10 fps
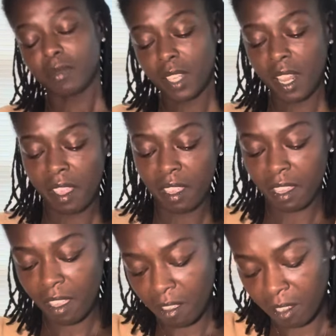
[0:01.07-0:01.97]

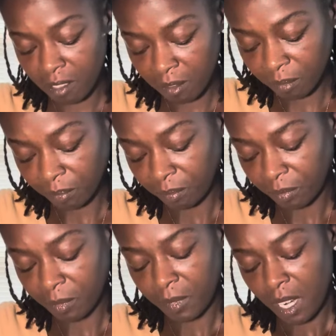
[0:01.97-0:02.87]
Hey y'all,
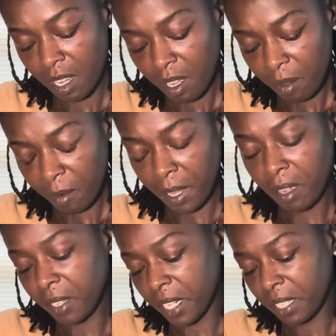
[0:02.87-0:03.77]
we're
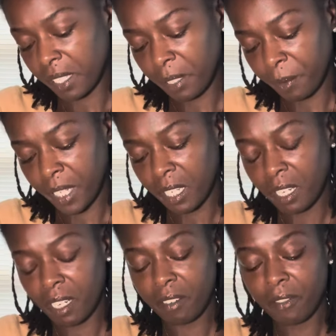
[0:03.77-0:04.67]
gonna get us a
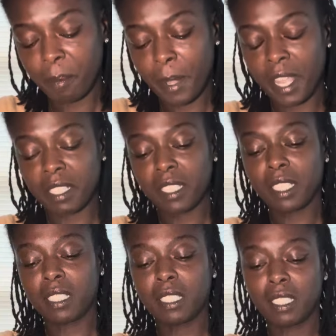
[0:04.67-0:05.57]
reading for
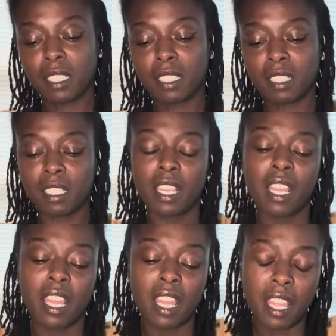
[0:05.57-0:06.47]
Pisces.
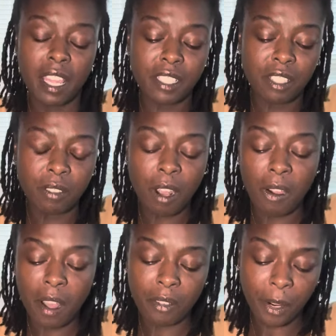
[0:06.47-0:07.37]
As you know,
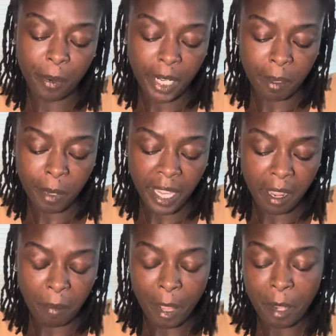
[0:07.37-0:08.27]
I've already
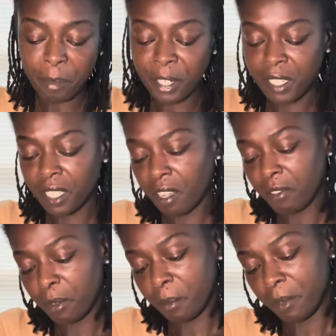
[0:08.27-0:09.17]
began my
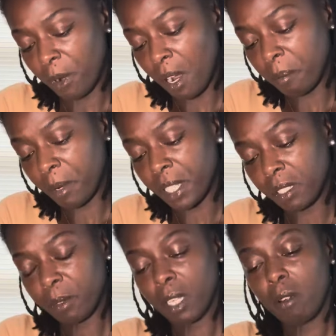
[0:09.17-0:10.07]
pre-shuffle before I press
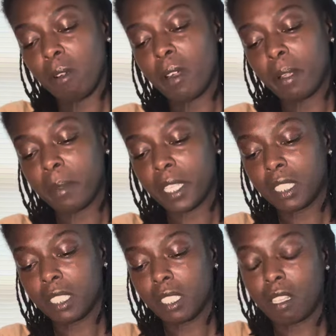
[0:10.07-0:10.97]
the record
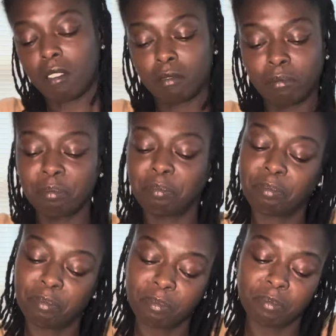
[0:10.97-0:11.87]
button, so
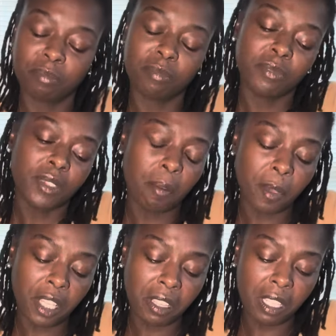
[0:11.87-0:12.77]
I'm
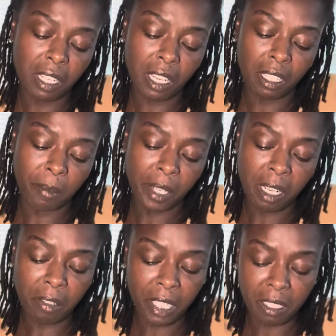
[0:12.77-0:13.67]
gonna cut the deck and we're
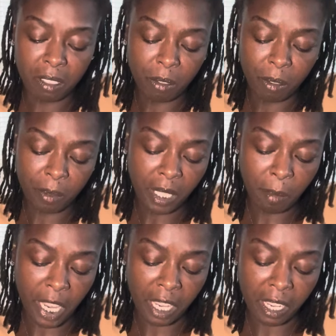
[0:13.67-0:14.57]
gonna get into it with the
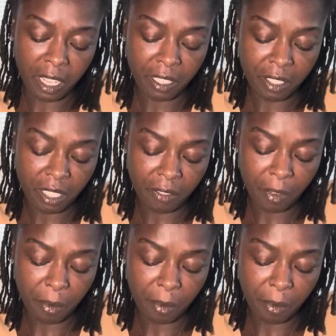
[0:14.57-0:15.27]
main energy for